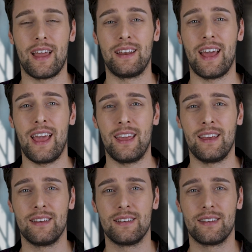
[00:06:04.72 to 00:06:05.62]
And
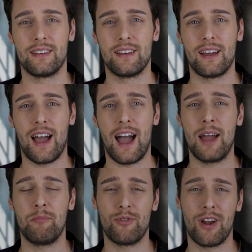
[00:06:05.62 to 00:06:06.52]
hey,
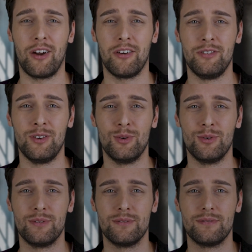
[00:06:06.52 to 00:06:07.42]
I'm proud of you
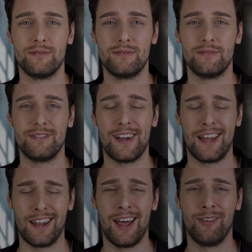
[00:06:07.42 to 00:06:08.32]

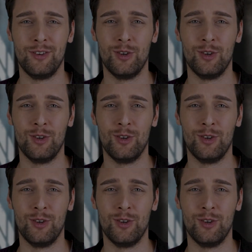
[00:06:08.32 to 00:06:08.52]
and love